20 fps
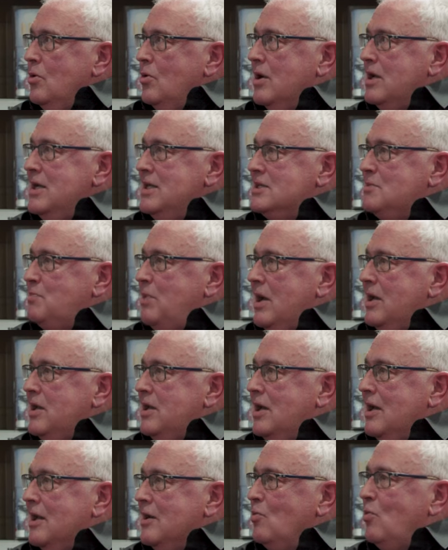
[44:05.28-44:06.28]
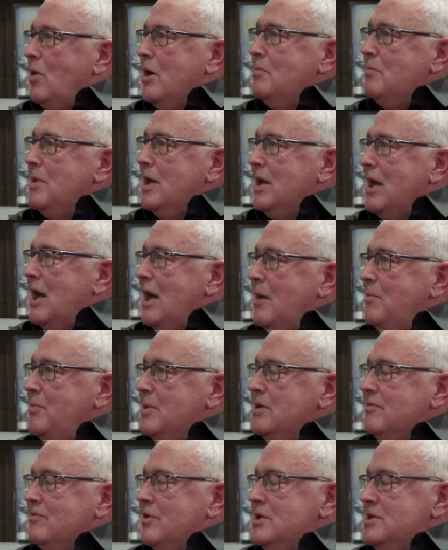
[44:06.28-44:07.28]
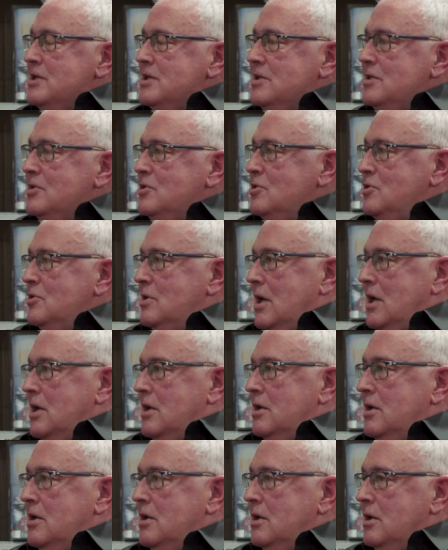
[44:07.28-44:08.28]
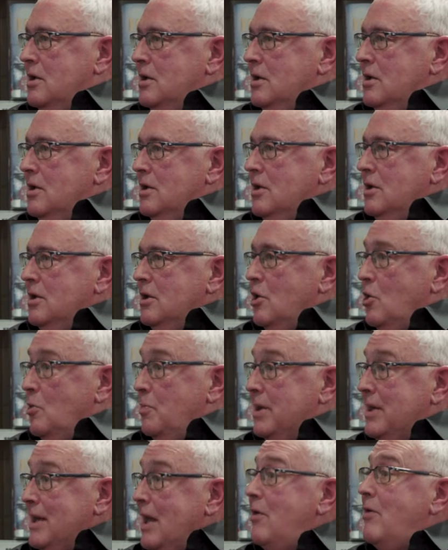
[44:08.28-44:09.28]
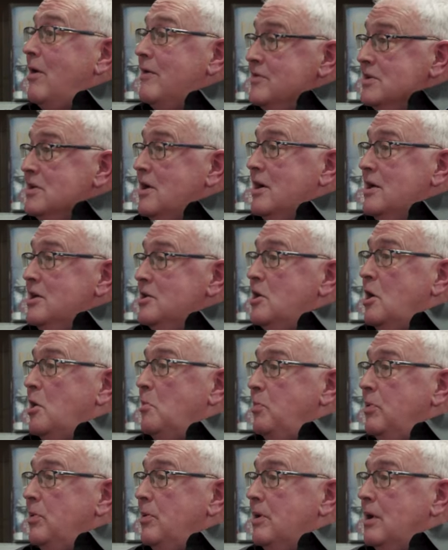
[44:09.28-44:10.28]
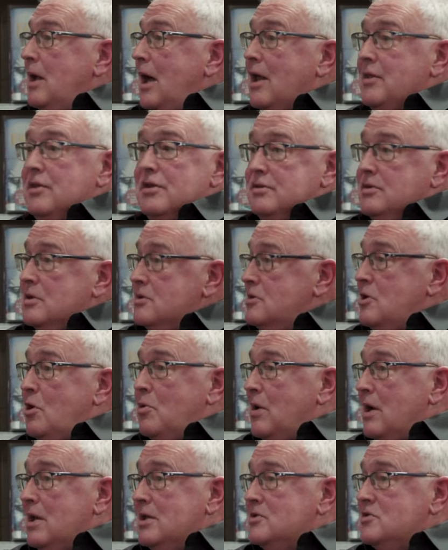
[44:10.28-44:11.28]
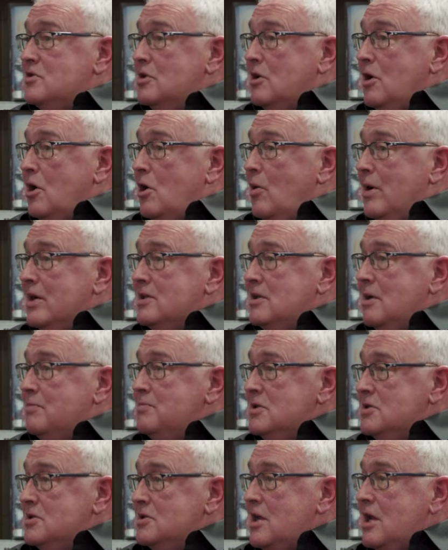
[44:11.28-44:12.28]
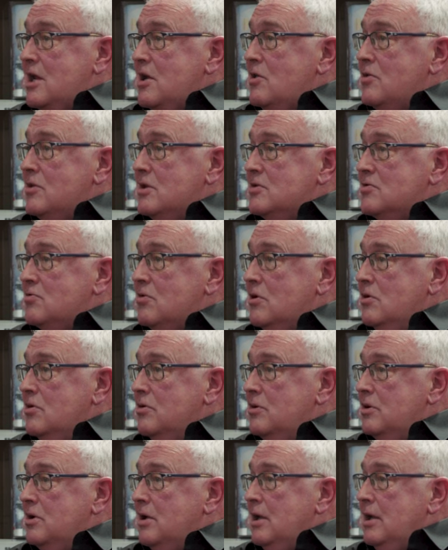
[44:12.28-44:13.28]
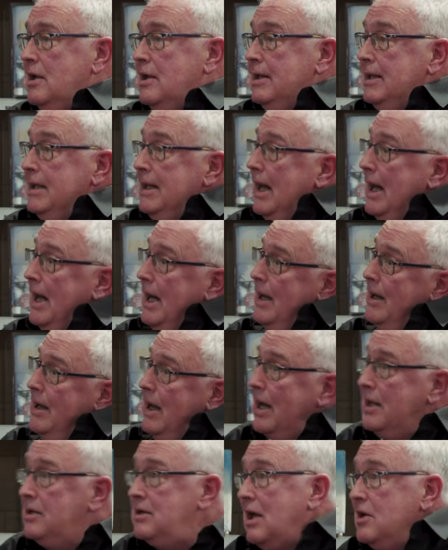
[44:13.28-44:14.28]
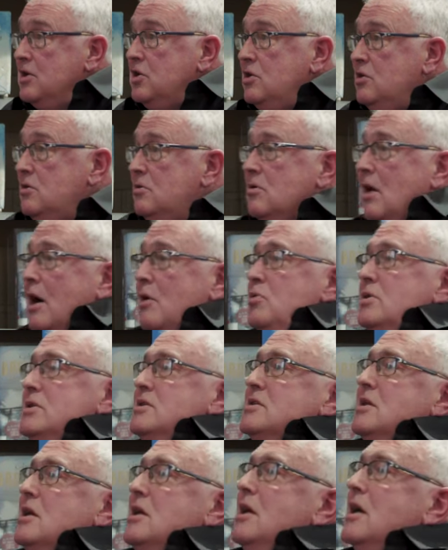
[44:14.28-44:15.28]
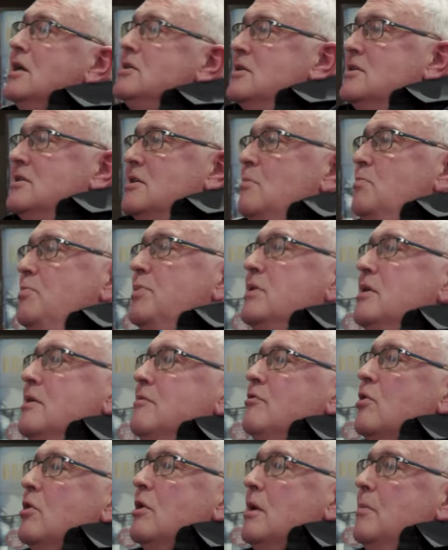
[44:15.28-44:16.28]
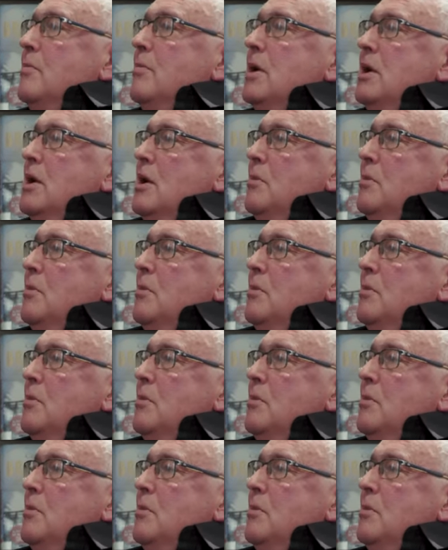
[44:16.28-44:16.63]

where he speculated, what might have happened if I didn't do that? You know, but now I've signed up and mm. there's nowhere else to go except to stay on this road. Uh, and, and Hugh, I wouldn't say he has a sympathy for him,